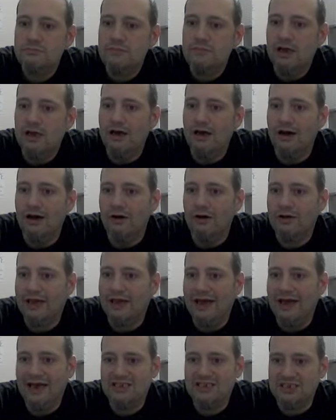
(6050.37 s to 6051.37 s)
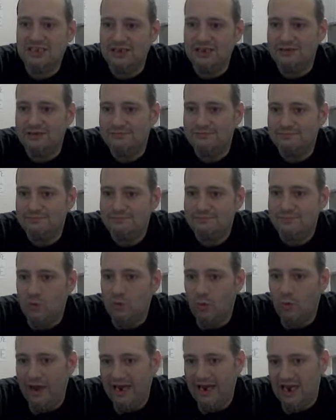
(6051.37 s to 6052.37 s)
Oh, okay, I see.
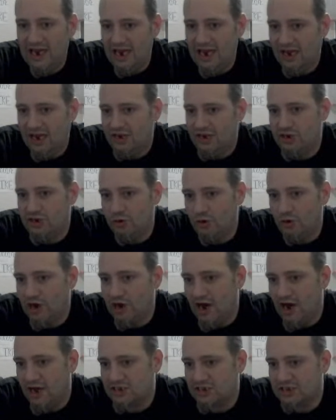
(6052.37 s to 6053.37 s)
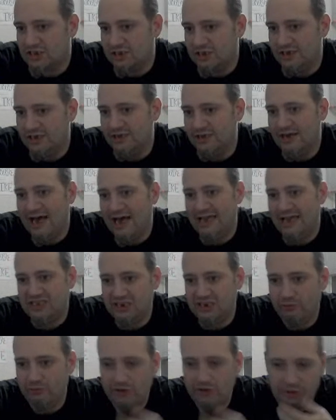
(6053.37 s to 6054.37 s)
Way too costly. I
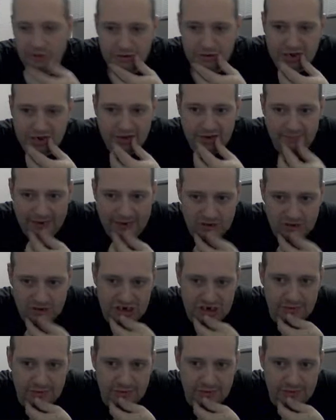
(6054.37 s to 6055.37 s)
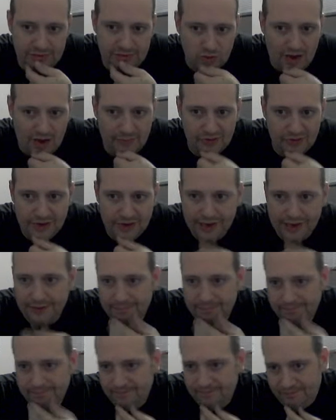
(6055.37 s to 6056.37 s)
see what you were talking about. Shiba swap. Okay.
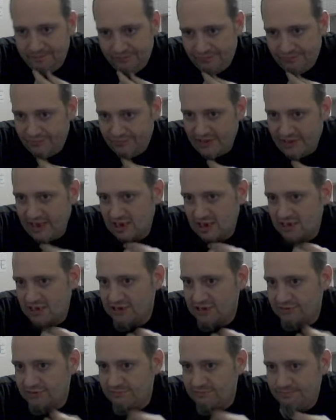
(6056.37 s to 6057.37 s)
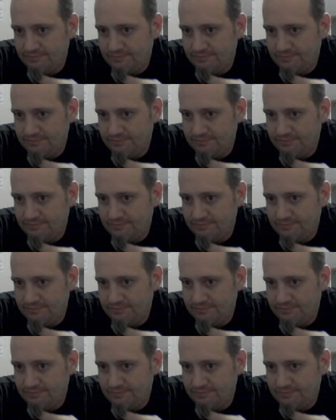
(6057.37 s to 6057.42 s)
Thanks, dude.